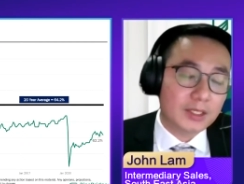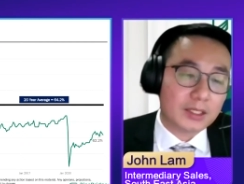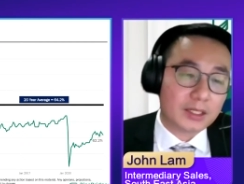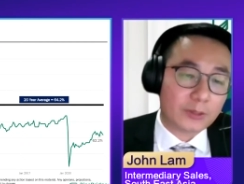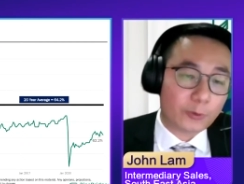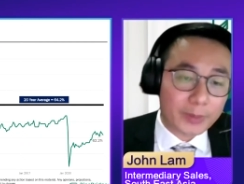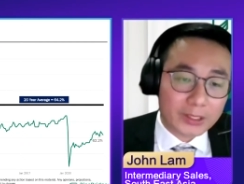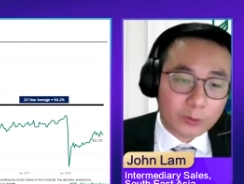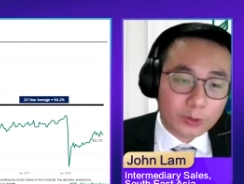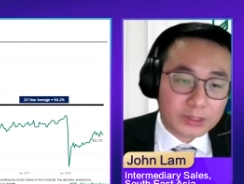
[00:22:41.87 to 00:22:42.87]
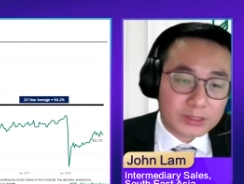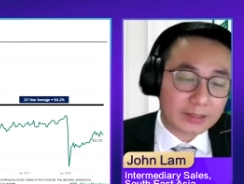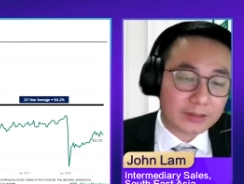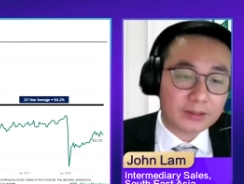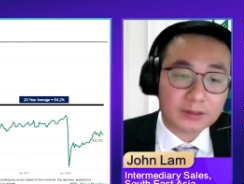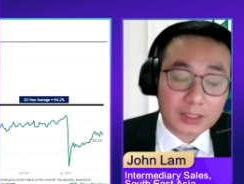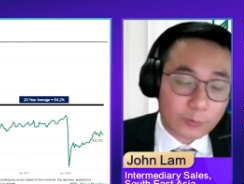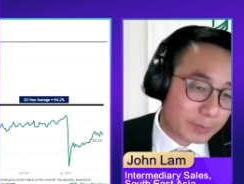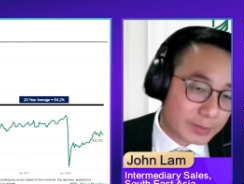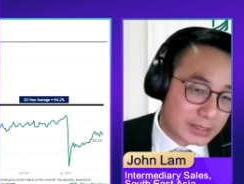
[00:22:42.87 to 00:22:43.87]
Robinhood cutting
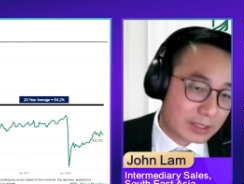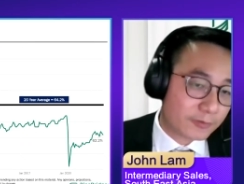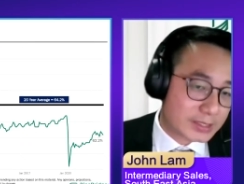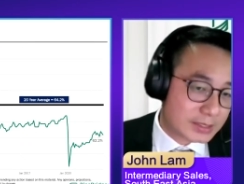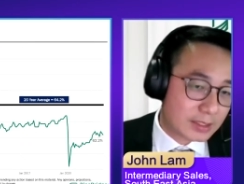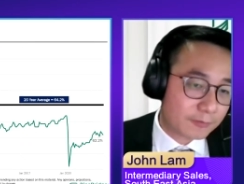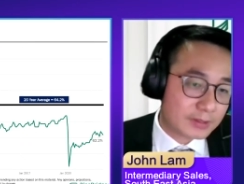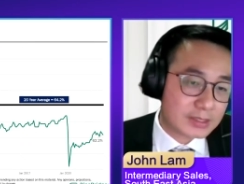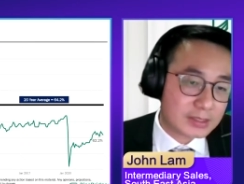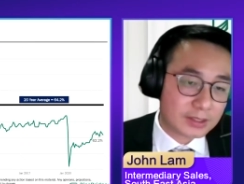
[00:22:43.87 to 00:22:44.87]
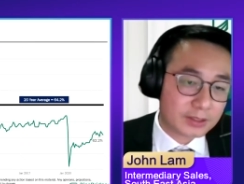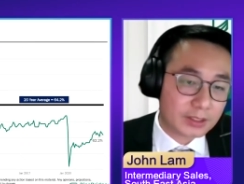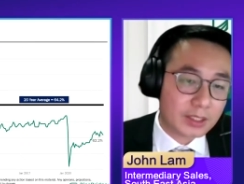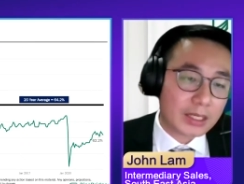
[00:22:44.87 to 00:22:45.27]
31% of its staff this year,